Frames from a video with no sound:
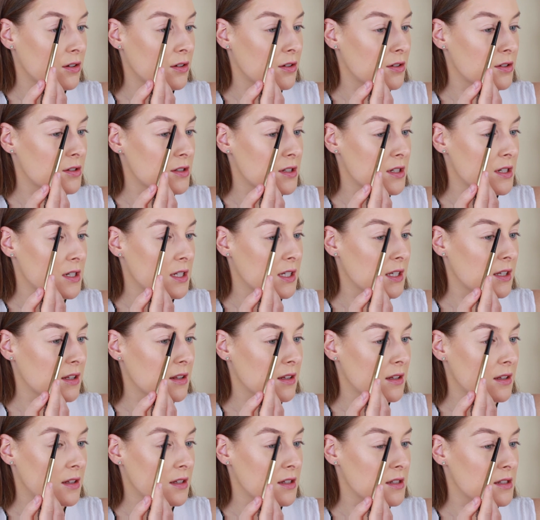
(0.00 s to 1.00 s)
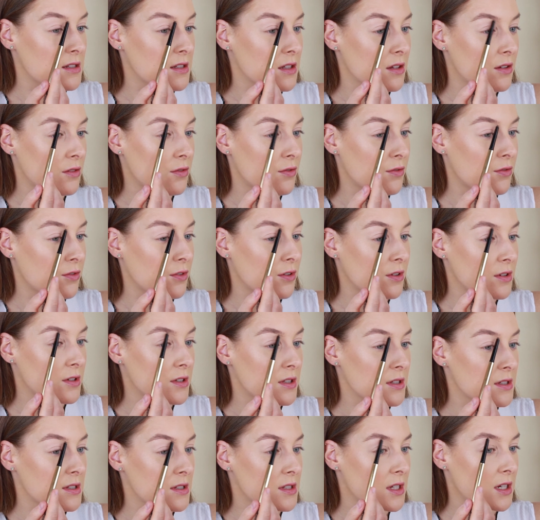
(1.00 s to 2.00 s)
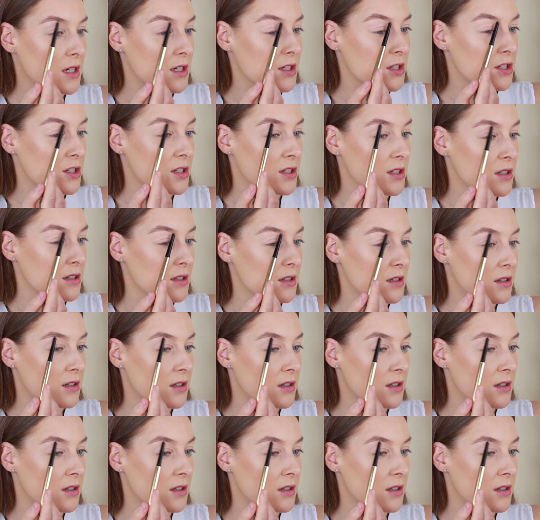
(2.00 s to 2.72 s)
underneath this front section.